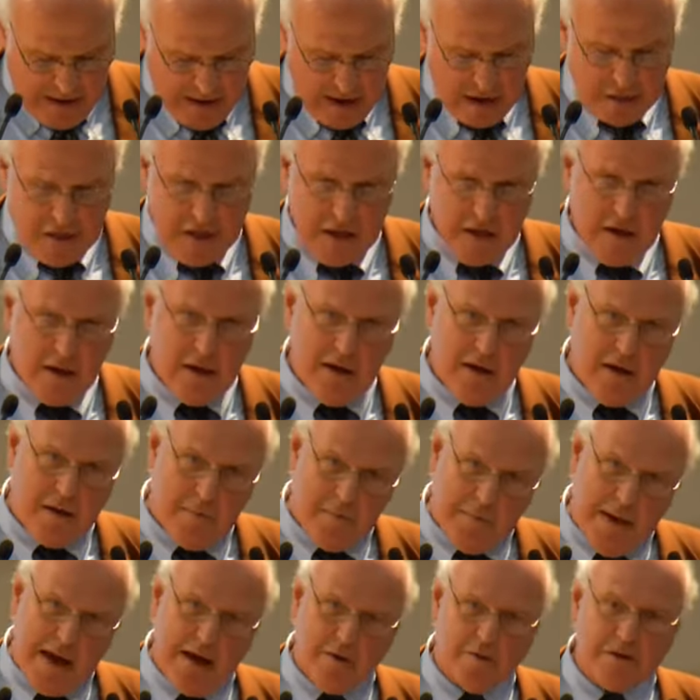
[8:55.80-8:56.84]
And I think
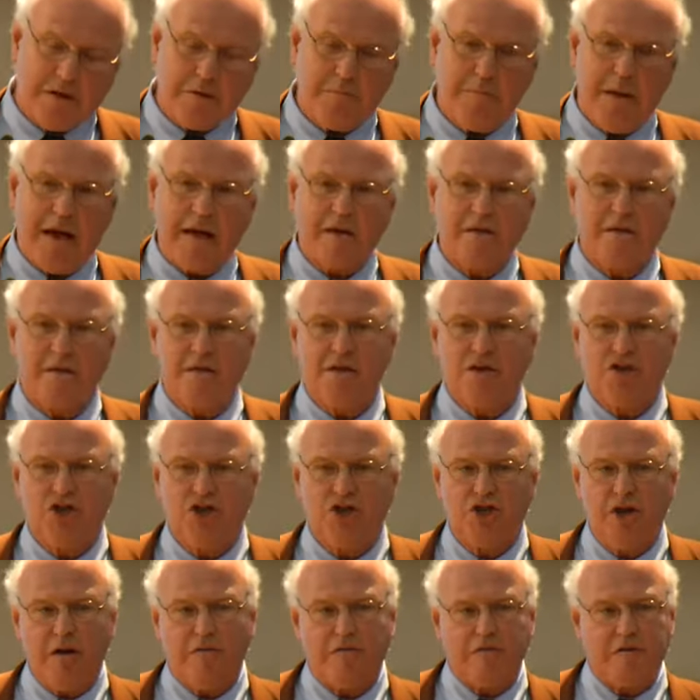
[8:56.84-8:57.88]
in many respects, this
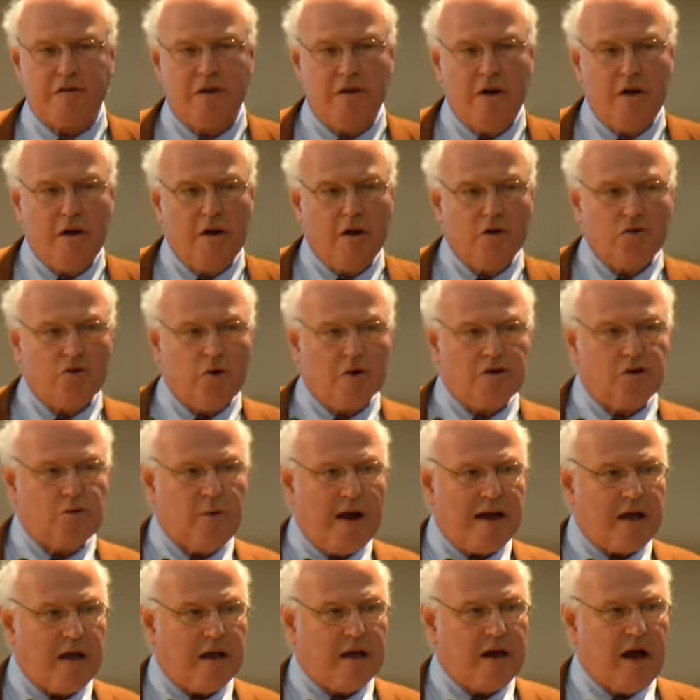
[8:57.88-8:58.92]
shift towards
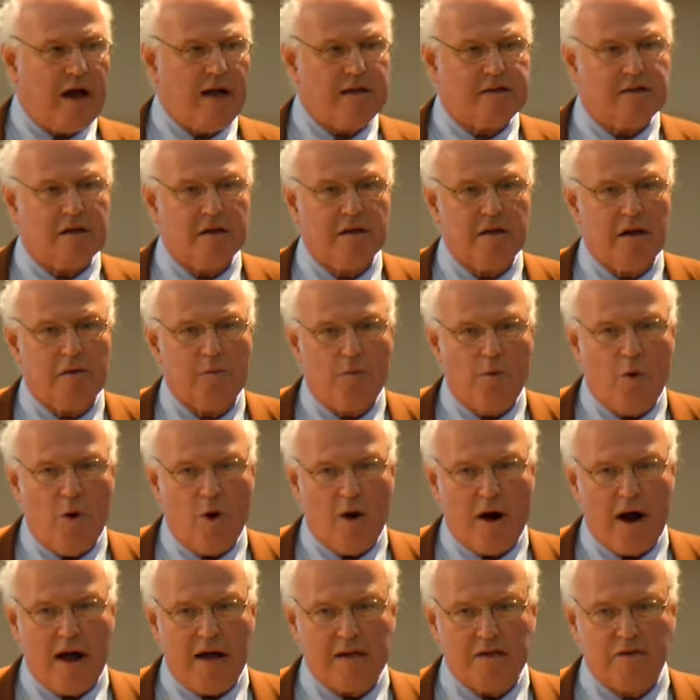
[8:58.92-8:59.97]
recognizing that
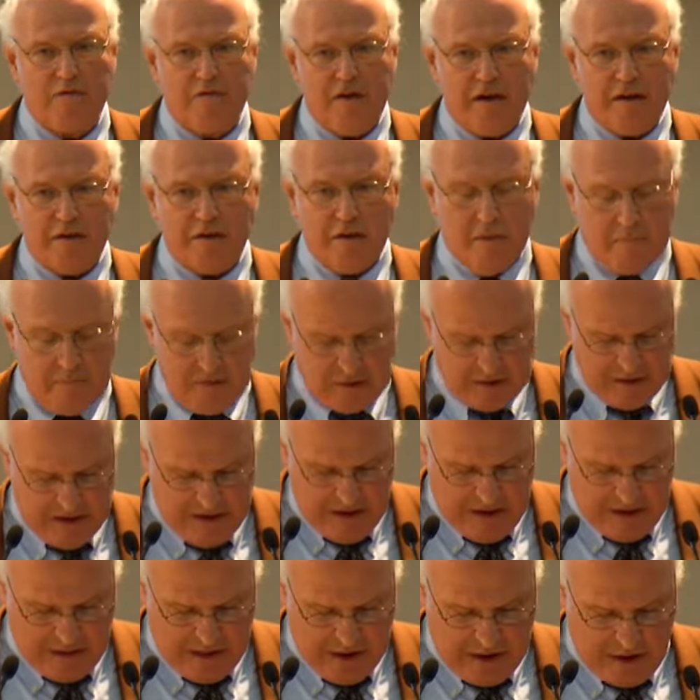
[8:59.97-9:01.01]
war has victims
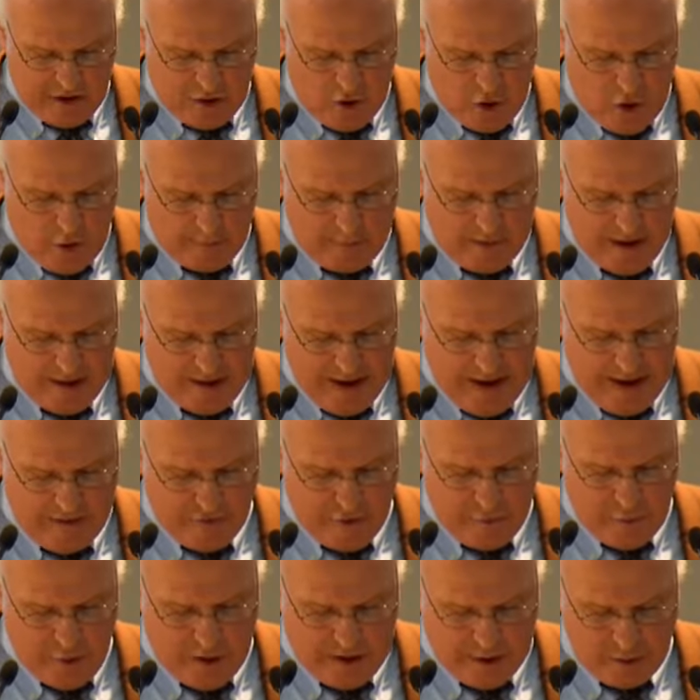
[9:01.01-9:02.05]
that incorporate
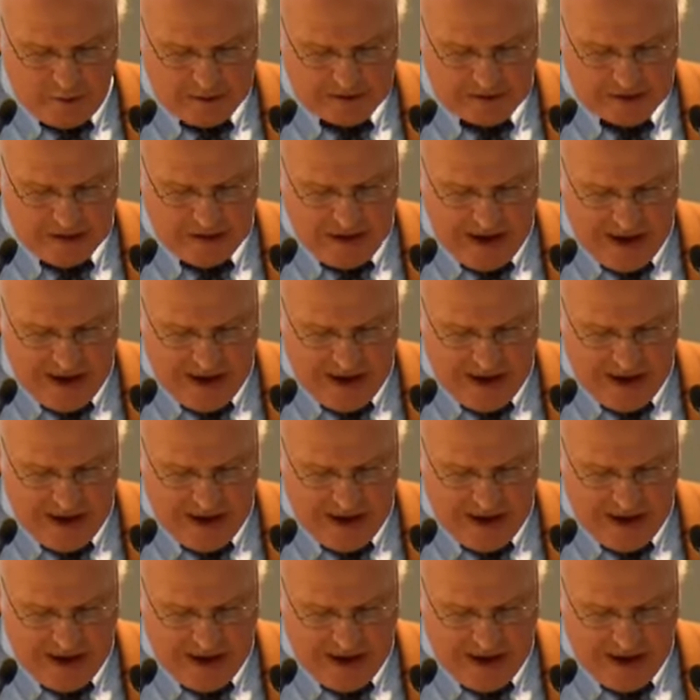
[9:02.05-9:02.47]
everyone who is